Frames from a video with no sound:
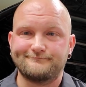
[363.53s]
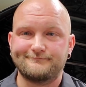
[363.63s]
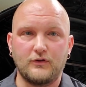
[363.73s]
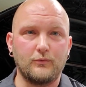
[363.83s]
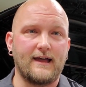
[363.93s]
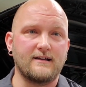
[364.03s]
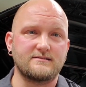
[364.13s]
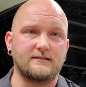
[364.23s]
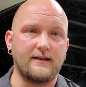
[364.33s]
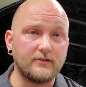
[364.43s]

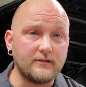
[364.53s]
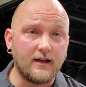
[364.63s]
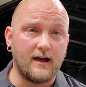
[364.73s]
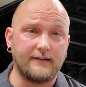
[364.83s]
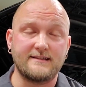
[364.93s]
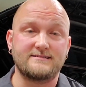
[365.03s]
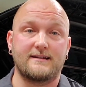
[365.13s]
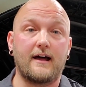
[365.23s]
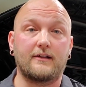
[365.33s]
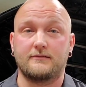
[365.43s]
2011 Hyundai
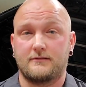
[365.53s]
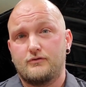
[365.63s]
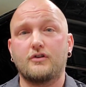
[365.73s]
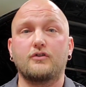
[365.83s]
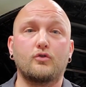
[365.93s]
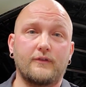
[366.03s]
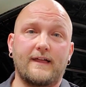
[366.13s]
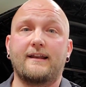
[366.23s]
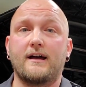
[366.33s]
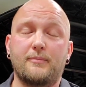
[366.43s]
Sonata. You can Google
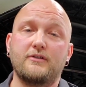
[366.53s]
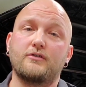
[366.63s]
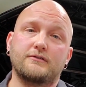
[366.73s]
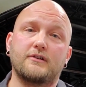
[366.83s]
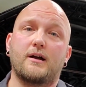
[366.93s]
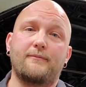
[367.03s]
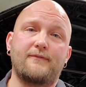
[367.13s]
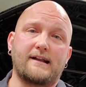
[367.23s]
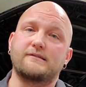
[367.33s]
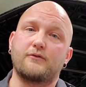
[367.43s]
that up and you can look up
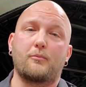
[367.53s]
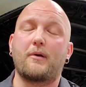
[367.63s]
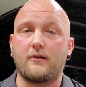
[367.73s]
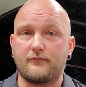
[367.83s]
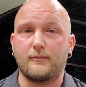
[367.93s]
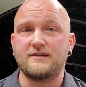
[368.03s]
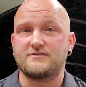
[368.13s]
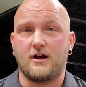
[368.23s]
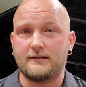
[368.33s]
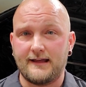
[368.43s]
factory repair
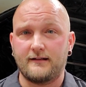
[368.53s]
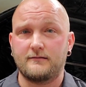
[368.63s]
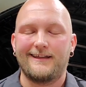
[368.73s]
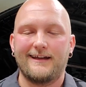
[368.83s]
information on that.